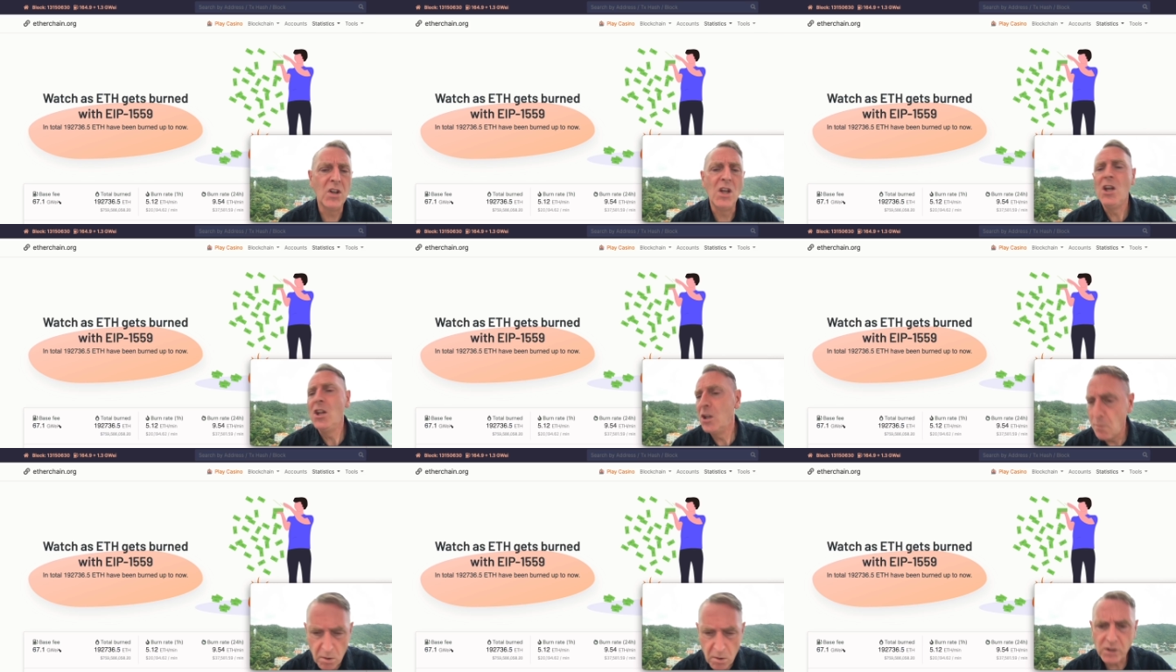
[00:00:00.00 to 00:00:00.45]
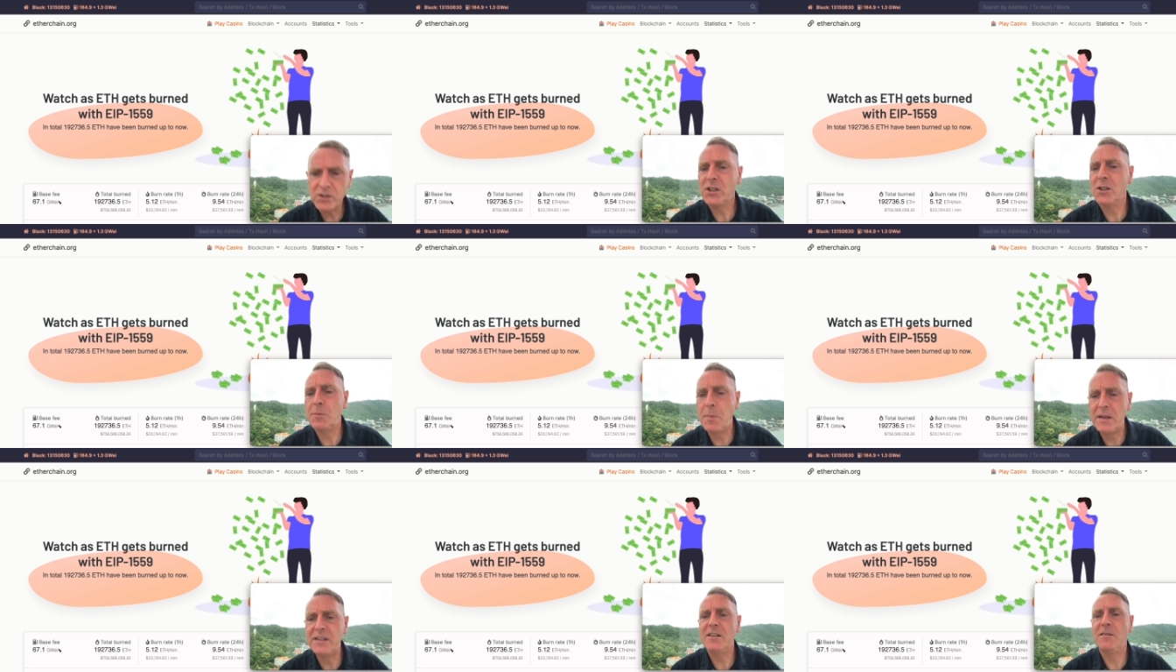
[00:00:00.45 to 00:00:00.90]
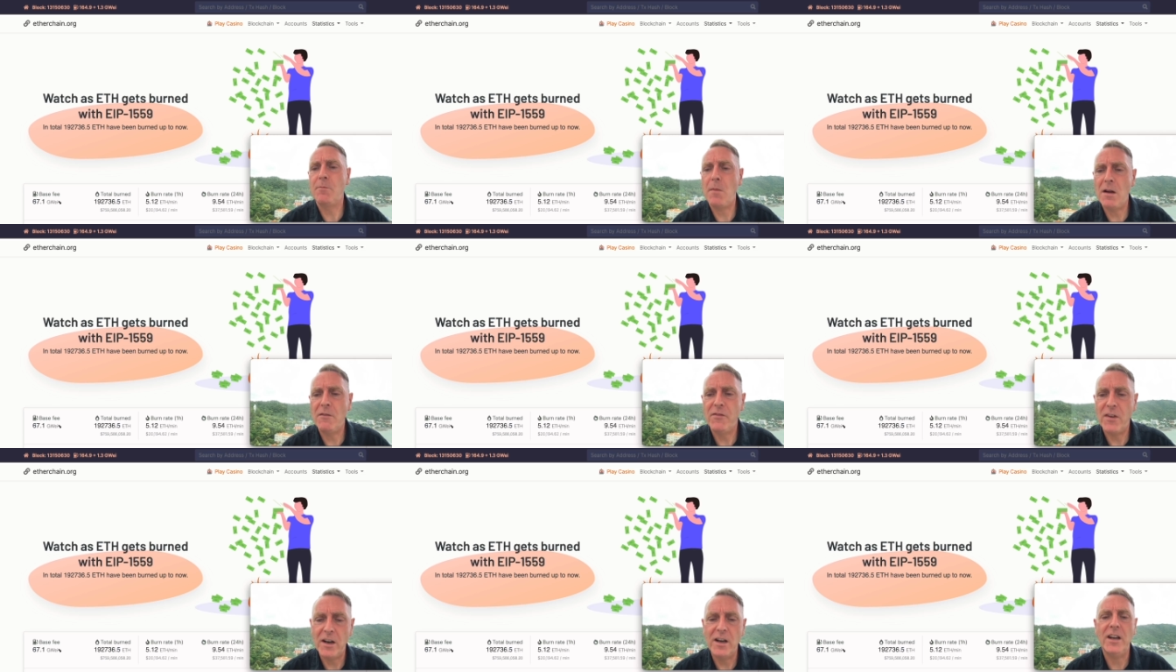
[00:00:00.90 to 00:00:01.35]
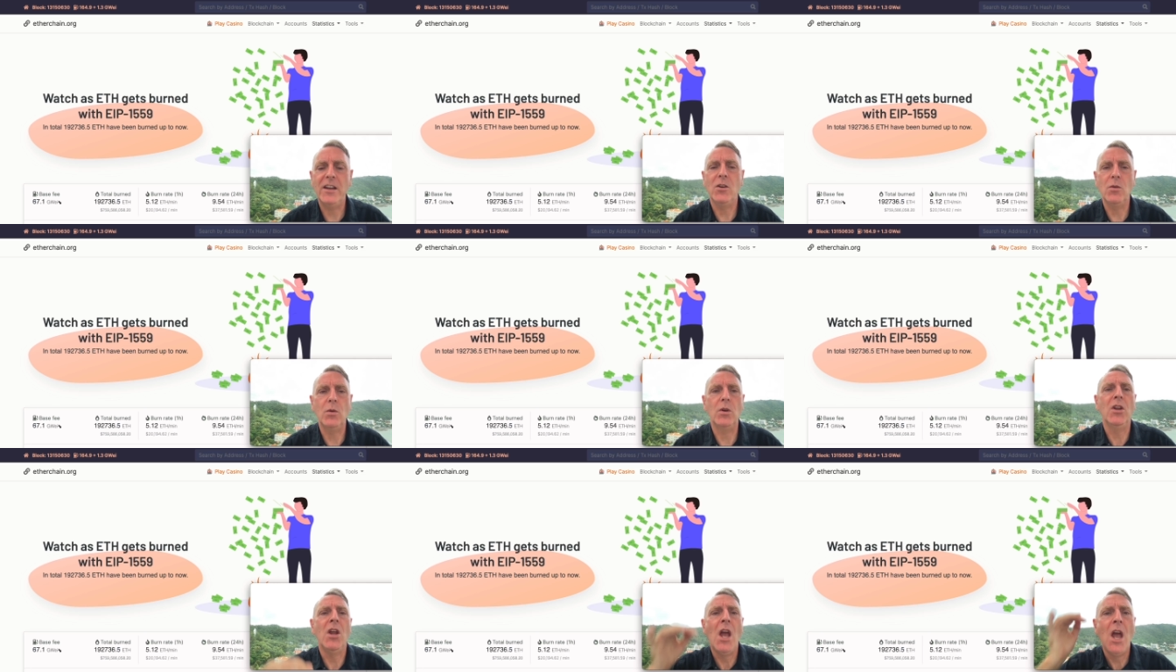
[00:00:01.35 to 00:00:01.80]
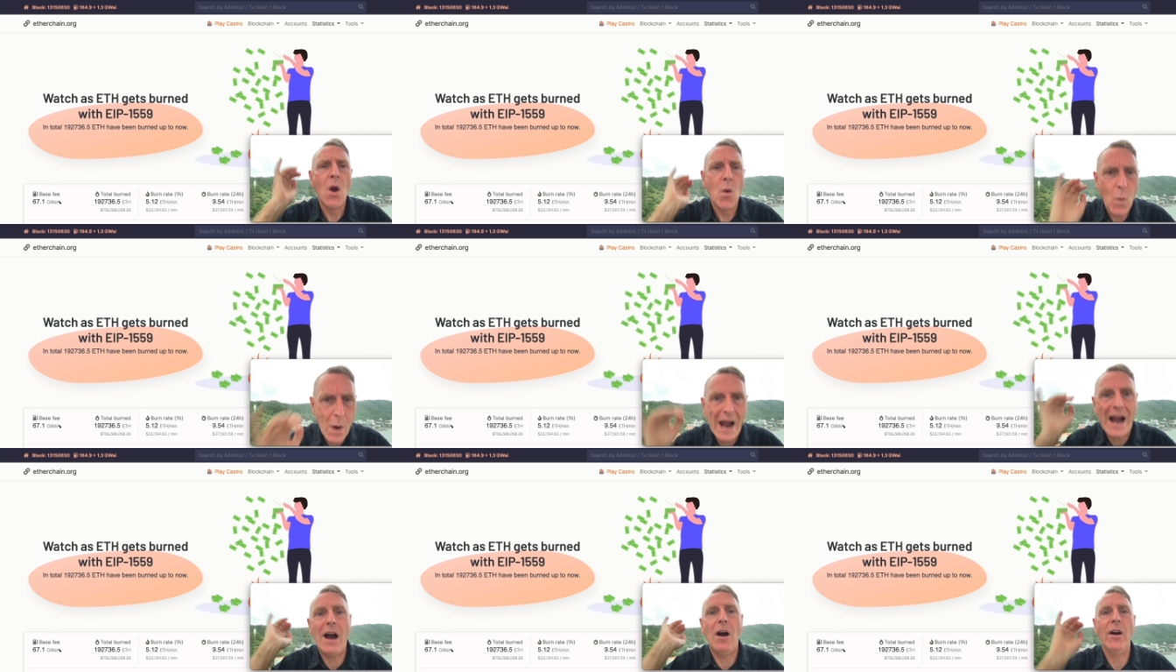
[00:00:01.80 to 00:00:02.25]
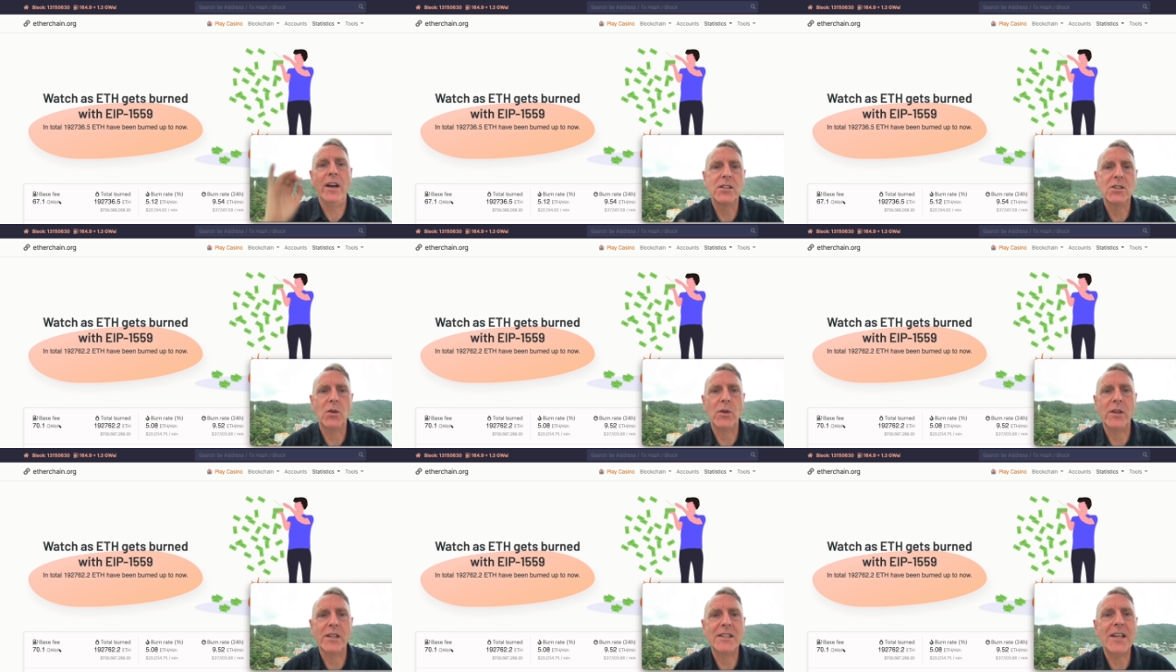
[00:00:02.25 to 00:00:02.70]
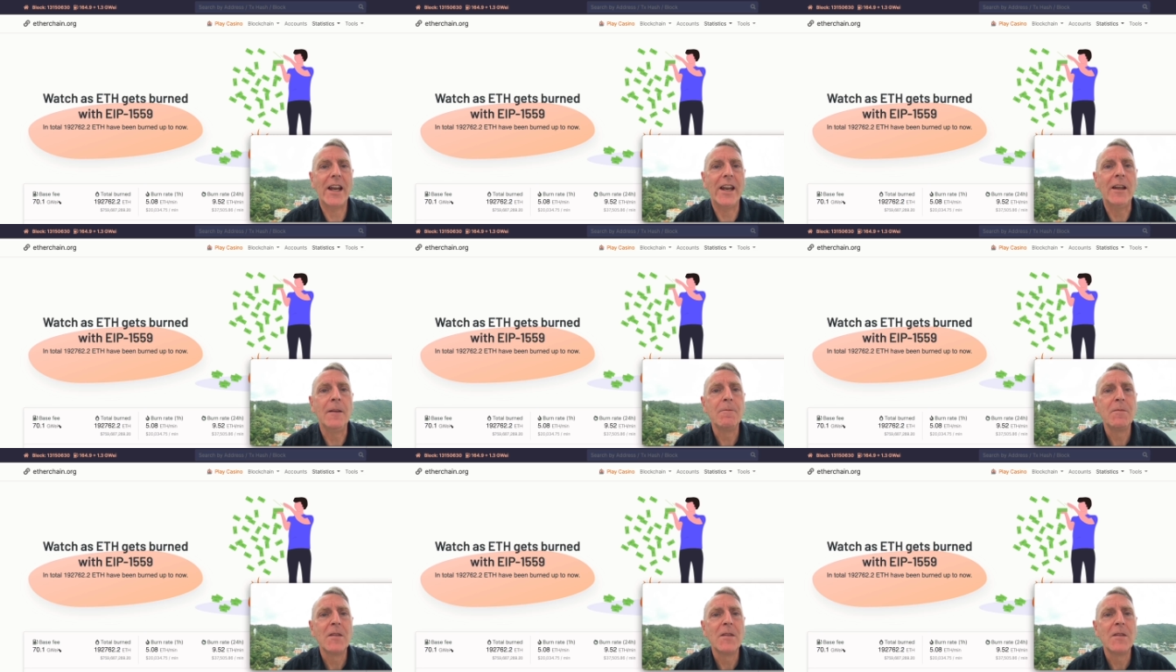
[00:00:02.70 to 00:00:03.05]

The most expensive bonfire in the world. Wow, that's so exciting.